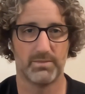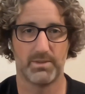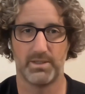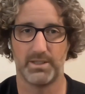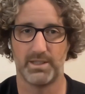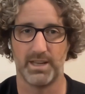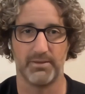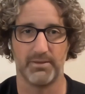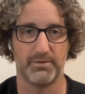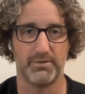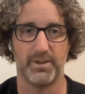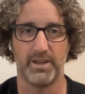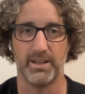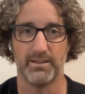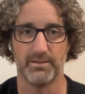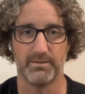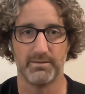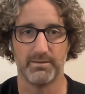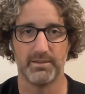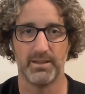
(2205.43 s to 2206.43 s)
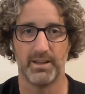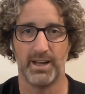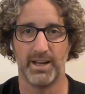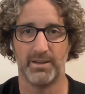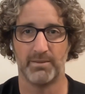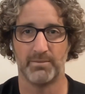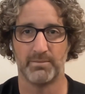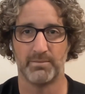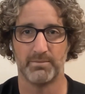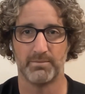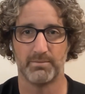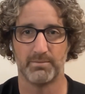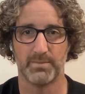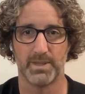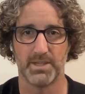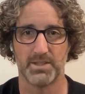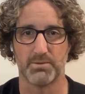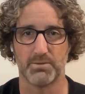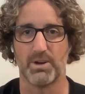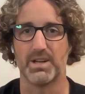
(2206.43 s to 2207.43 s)
get fit.
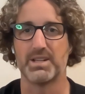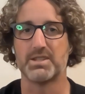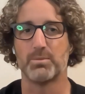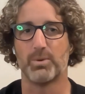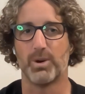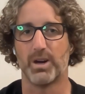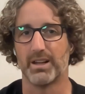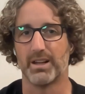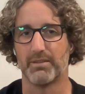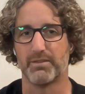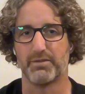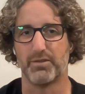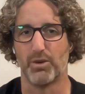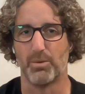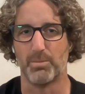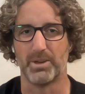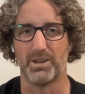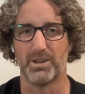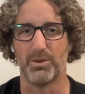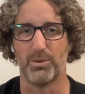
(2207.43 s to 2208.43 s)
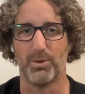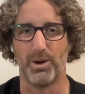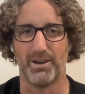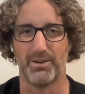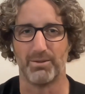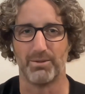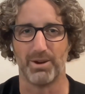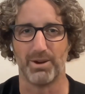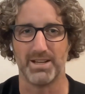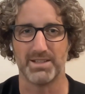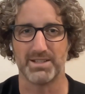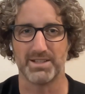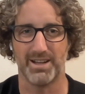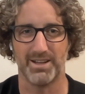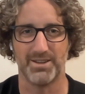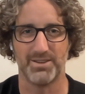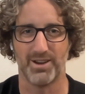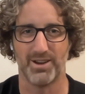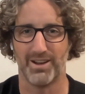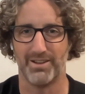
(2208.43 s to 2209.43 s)
There's a reason why like Formula One race car
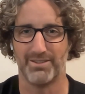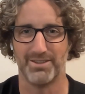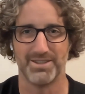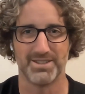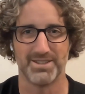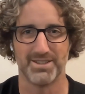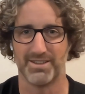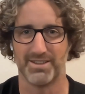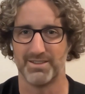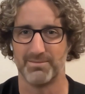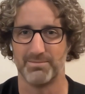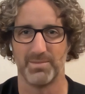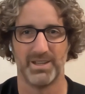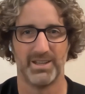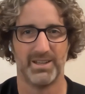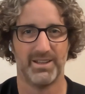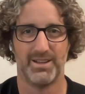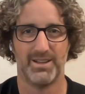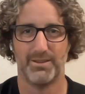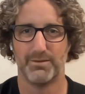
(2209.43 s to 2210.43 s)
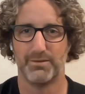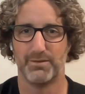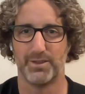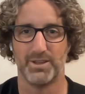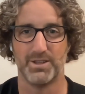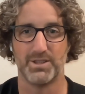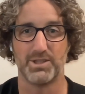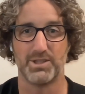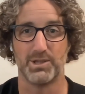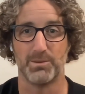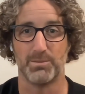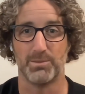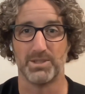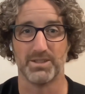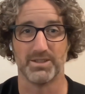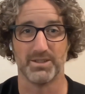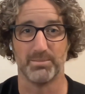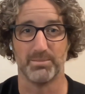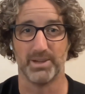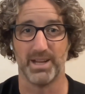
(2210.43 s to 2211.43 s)
drivers are the fittest humans
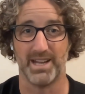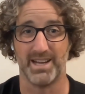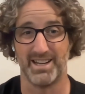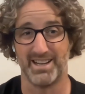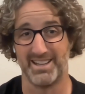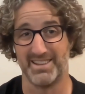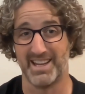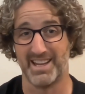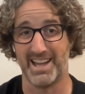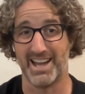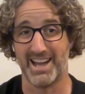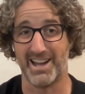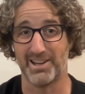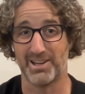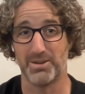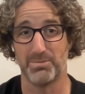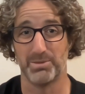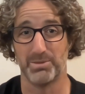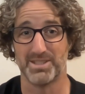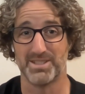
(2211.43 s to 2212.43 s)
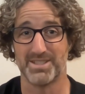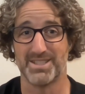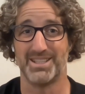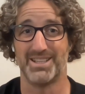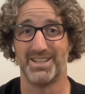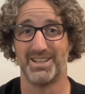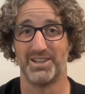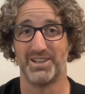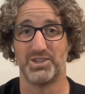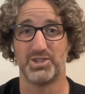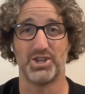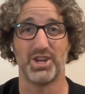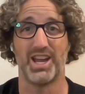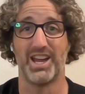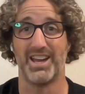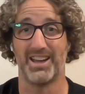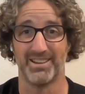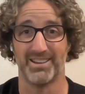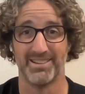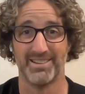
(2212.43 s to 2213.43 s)
on the planet, and they arguably sit in a
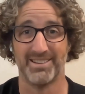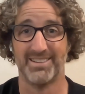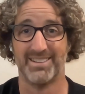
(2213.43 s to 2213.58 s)
chair.